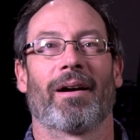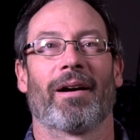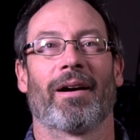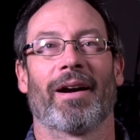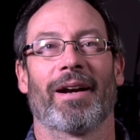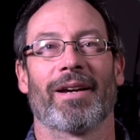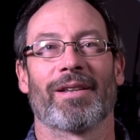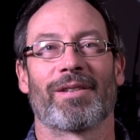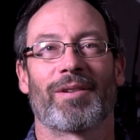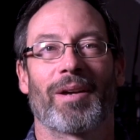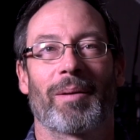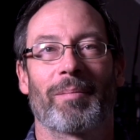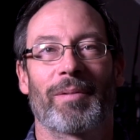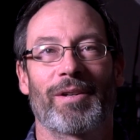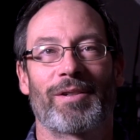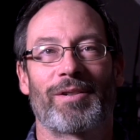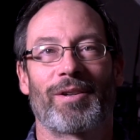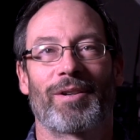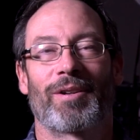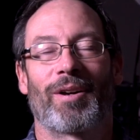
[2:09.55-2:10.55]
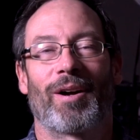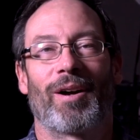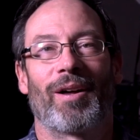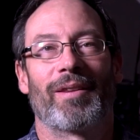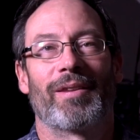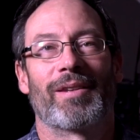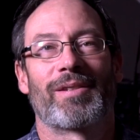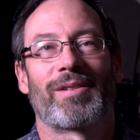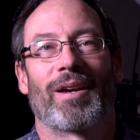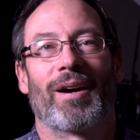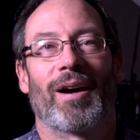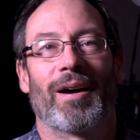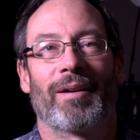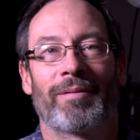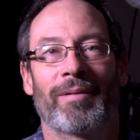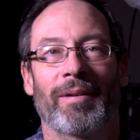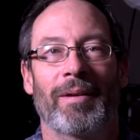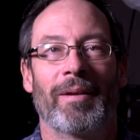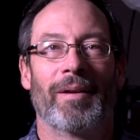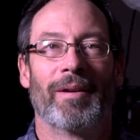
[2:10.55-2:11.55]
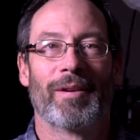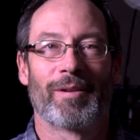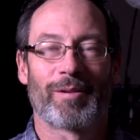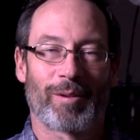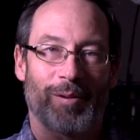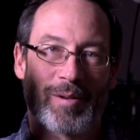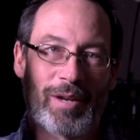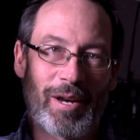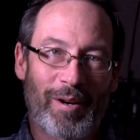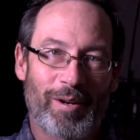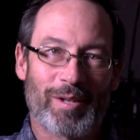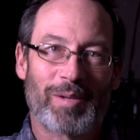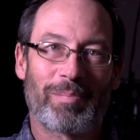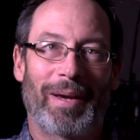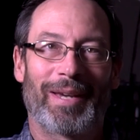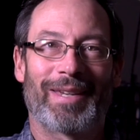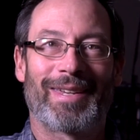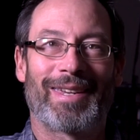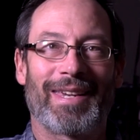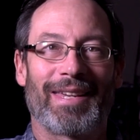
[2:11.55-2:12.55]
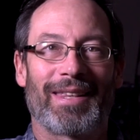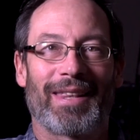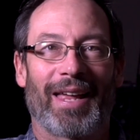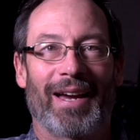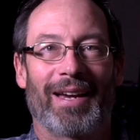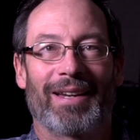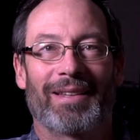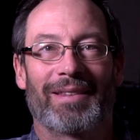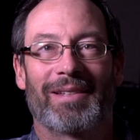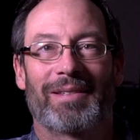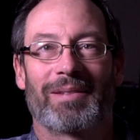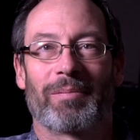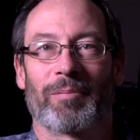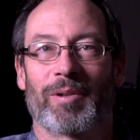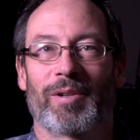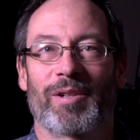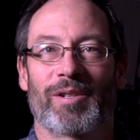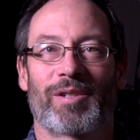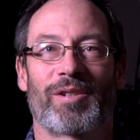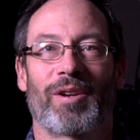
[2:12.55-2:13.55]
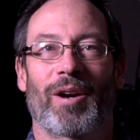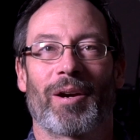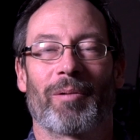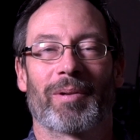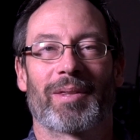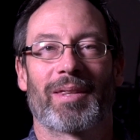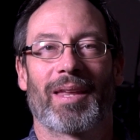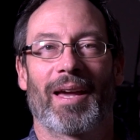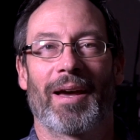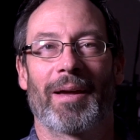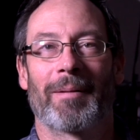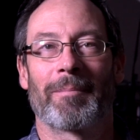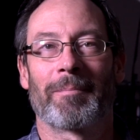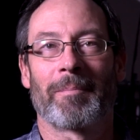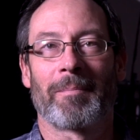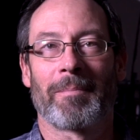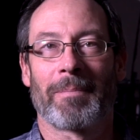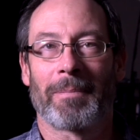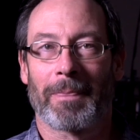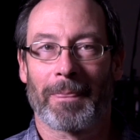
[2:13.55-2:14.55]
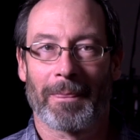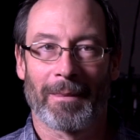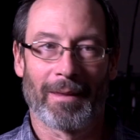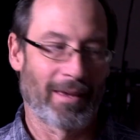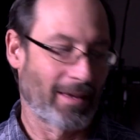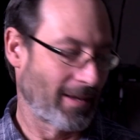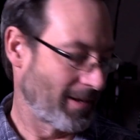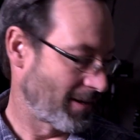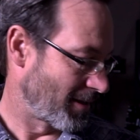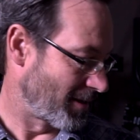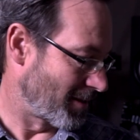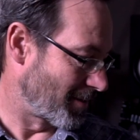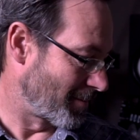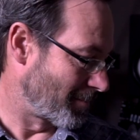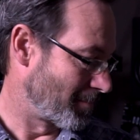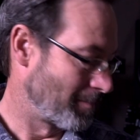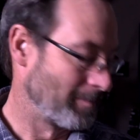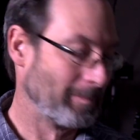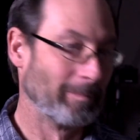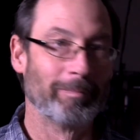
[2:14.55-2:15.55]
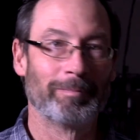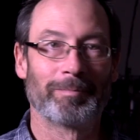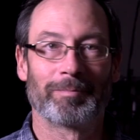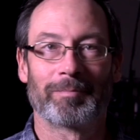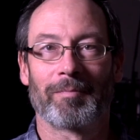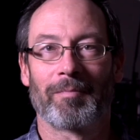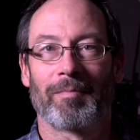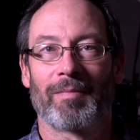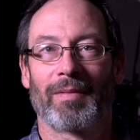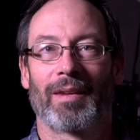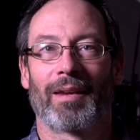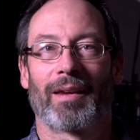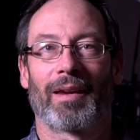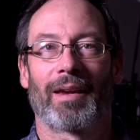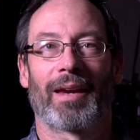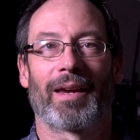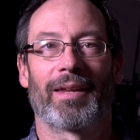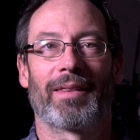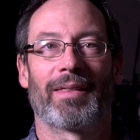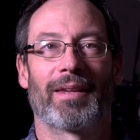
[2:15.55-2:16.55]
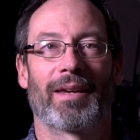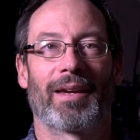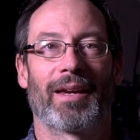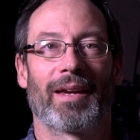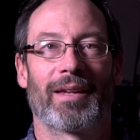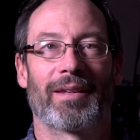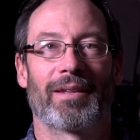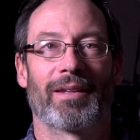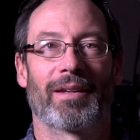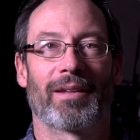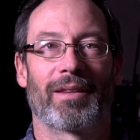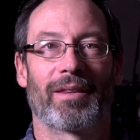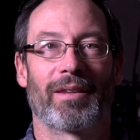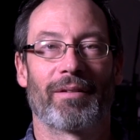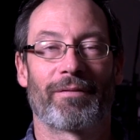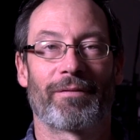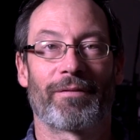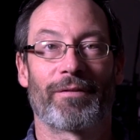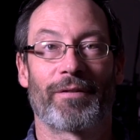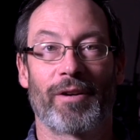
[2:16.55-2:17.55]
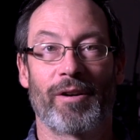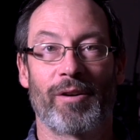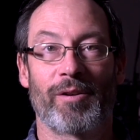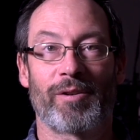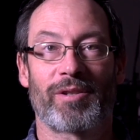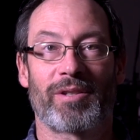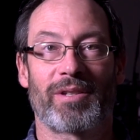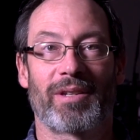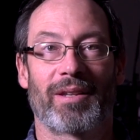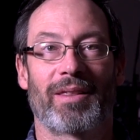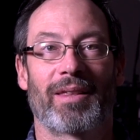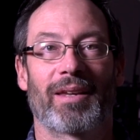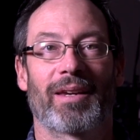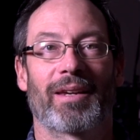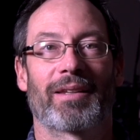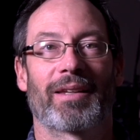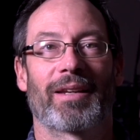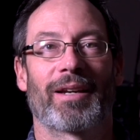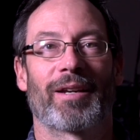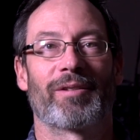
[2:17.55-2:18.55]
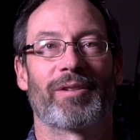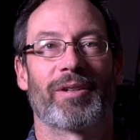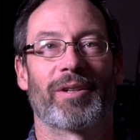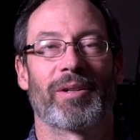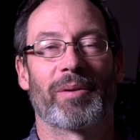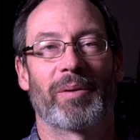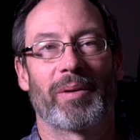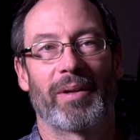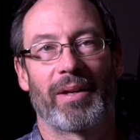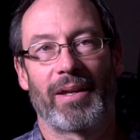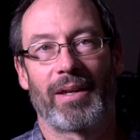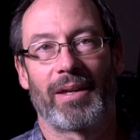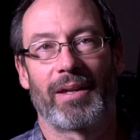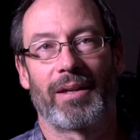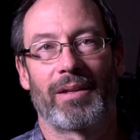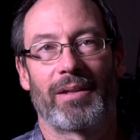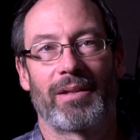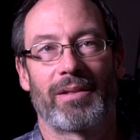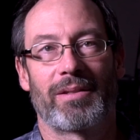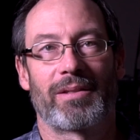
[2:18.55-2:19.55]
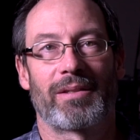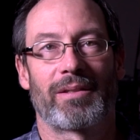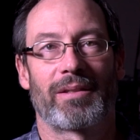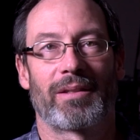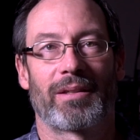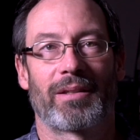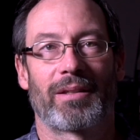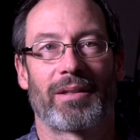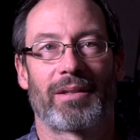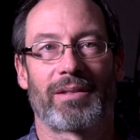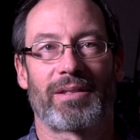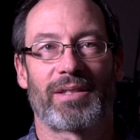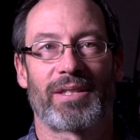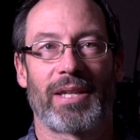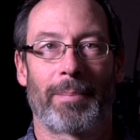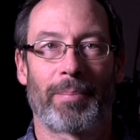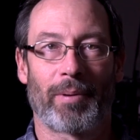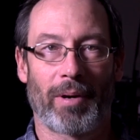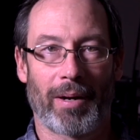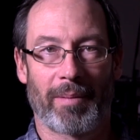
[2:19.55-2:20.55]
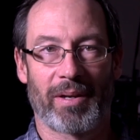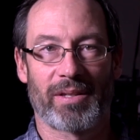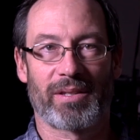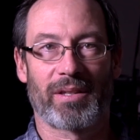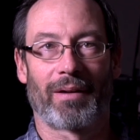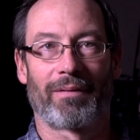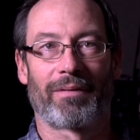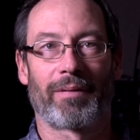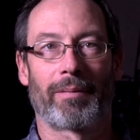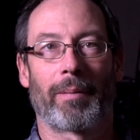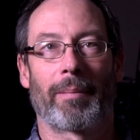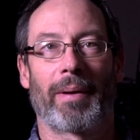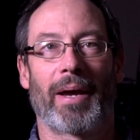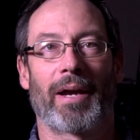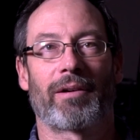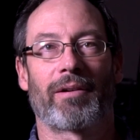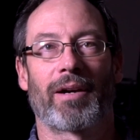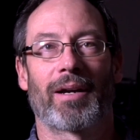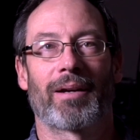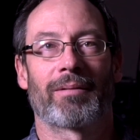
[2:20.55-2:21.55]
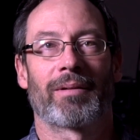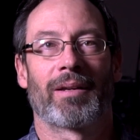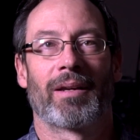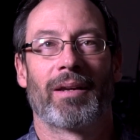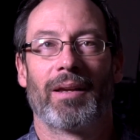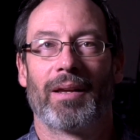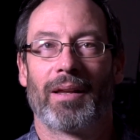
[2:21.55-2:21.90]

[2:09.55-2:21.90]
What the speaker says: All right, so I'm gonna turn all this off. So here's my key light. We're gonna start with that. And then the first thing that I'll do is separate myself from the background.